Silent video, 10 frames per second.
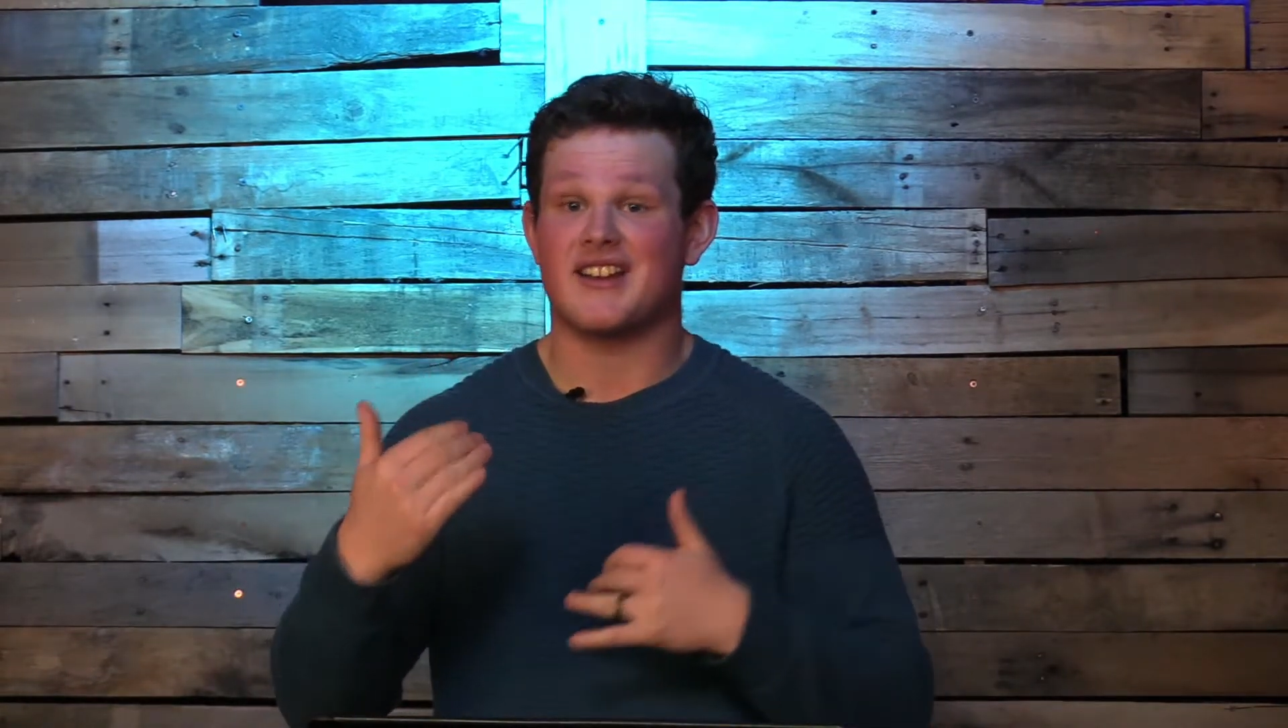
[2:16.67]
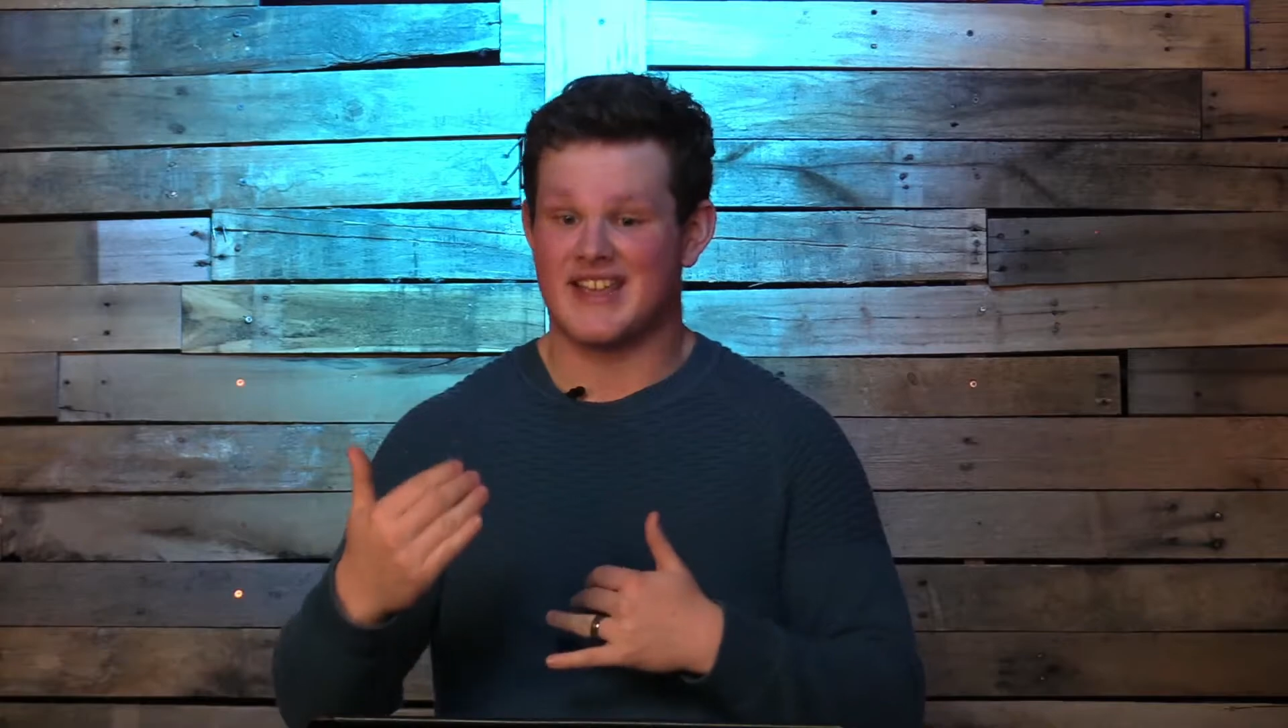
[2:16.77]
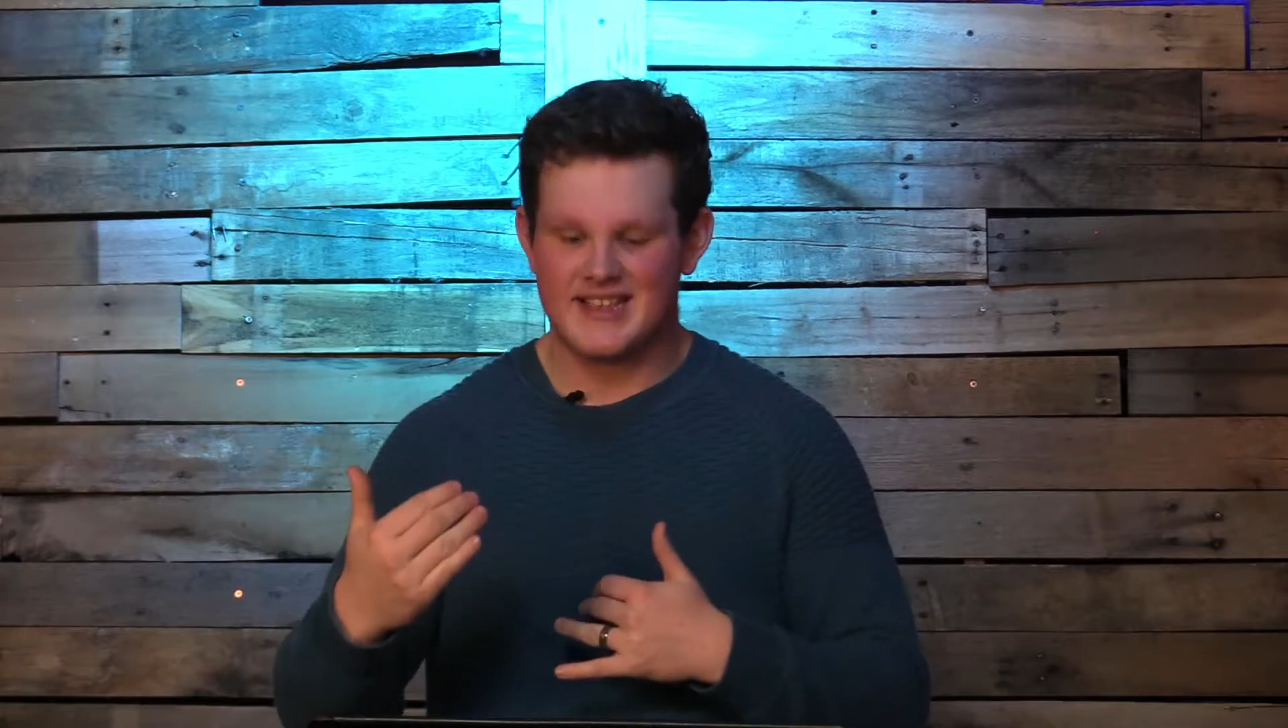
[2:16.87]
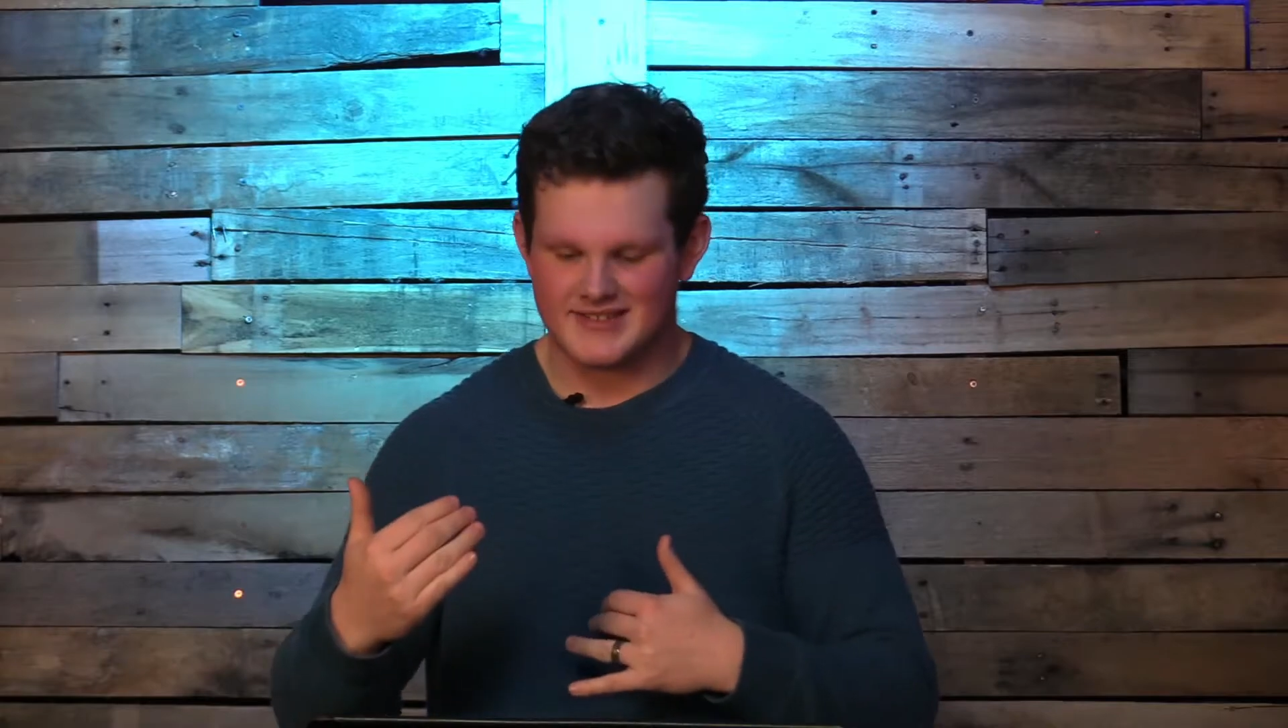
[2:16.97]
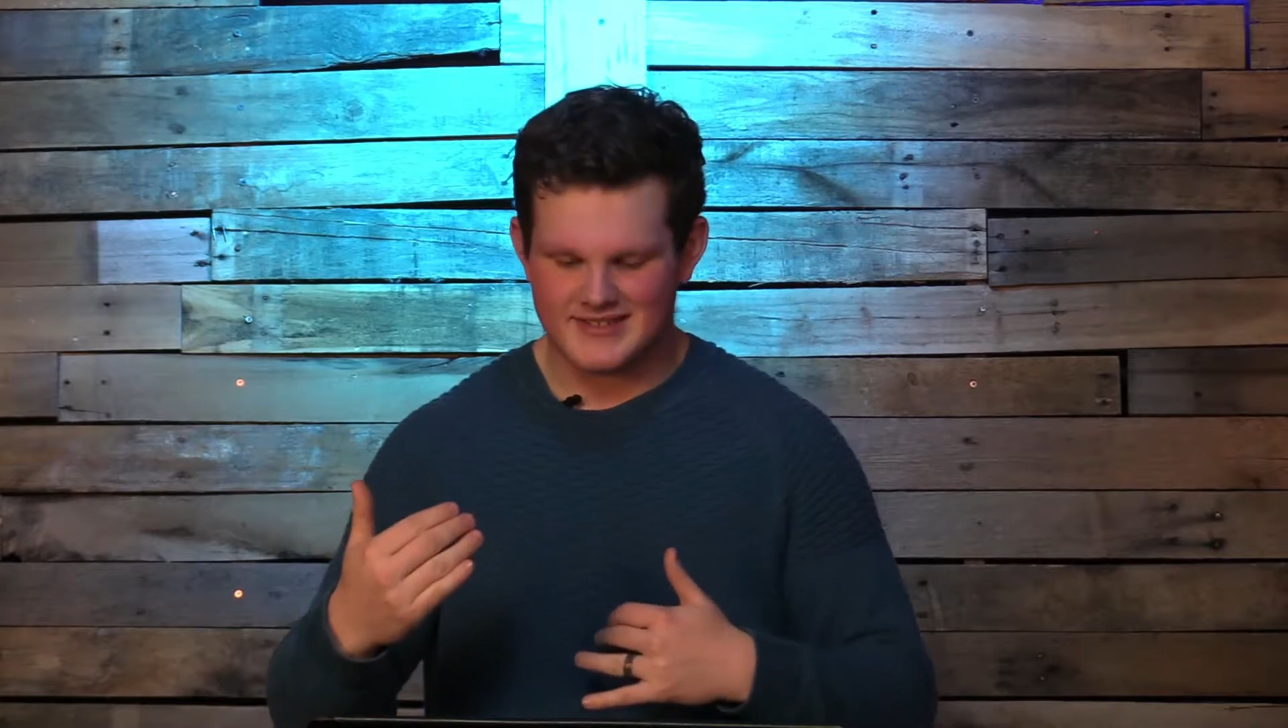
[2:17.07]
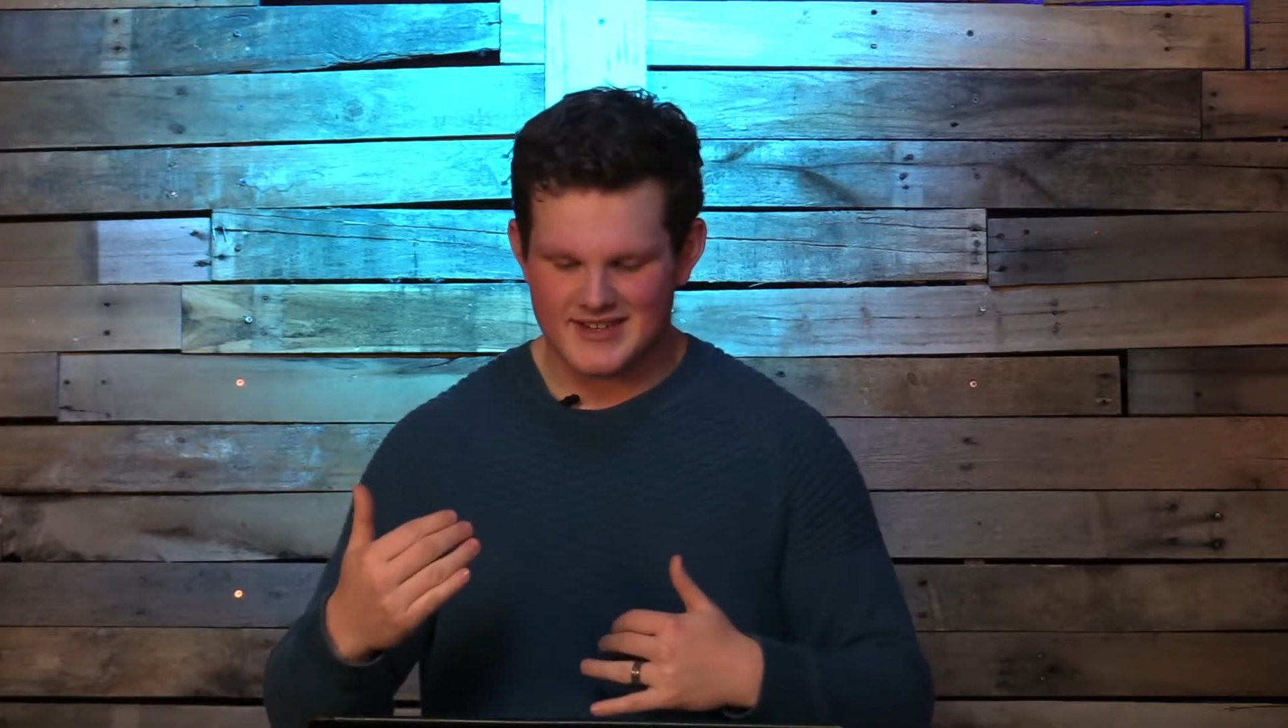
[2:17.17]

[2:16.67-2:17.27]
is.